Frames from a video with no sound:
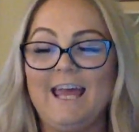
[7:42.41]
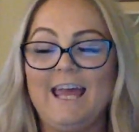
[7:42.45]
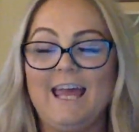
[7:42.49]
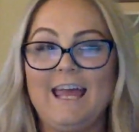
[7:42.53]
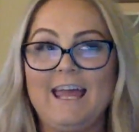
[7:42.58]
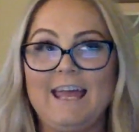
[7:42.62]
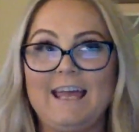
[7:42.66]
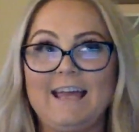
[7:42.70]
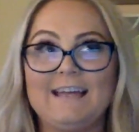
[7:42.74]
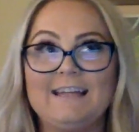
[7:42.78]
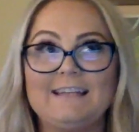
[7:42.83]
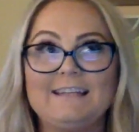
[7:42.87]

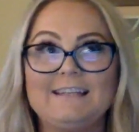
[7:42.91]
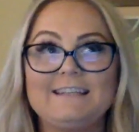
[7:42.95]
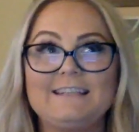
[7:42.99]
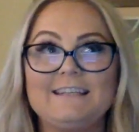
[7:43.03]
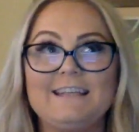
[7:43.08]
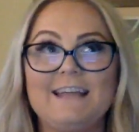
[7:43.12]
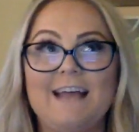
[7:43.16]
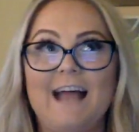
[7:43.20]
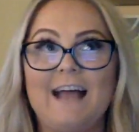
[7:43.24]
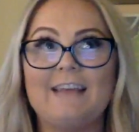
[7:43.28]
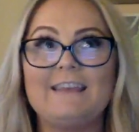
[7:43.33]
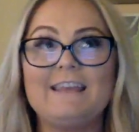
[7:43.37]
And
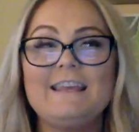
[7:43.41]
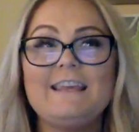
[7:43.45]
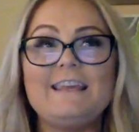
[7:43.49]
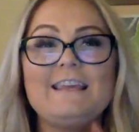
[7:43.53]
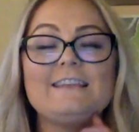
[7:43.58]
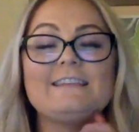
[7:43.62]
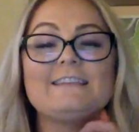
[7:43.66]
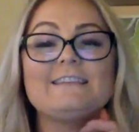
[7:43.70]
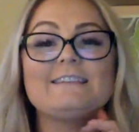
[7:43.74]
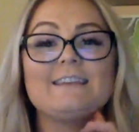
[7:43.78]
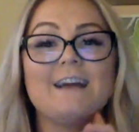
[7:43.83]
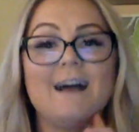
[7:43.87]
I think
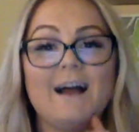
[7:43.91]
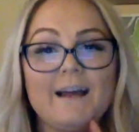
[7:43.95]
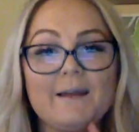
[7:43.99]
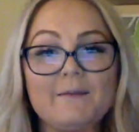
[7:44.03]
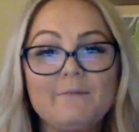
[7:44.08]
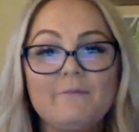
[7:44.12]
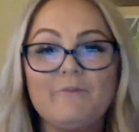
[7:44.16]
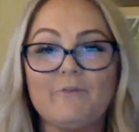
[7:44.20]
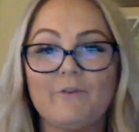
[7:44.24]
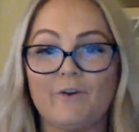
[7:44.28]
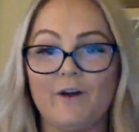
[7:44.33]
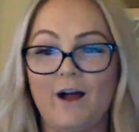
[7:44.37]
it's
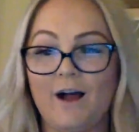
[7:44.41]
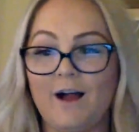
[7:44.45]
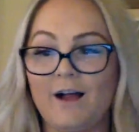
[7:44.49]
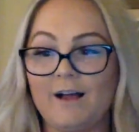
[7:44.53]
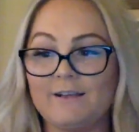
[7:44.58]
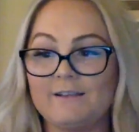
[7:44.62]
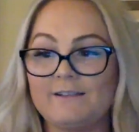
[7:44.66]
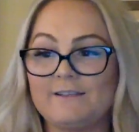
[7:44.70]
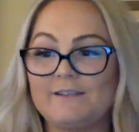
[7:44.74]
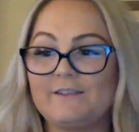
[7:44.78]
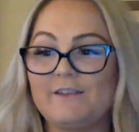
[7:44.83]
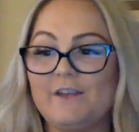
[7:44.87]
time for
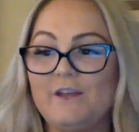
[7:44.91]
us